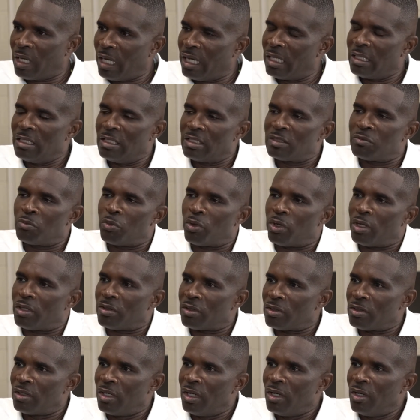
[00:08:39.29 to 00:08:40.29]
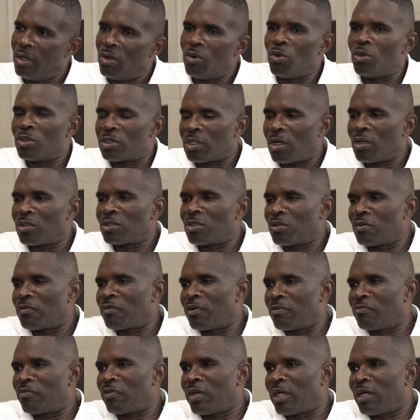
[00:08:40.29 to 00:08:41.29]
and his brother who was also
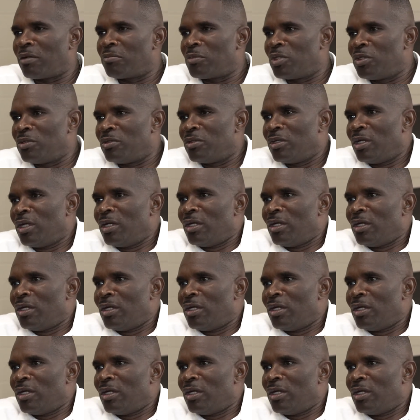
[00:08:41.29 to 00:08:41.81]
from FAMU.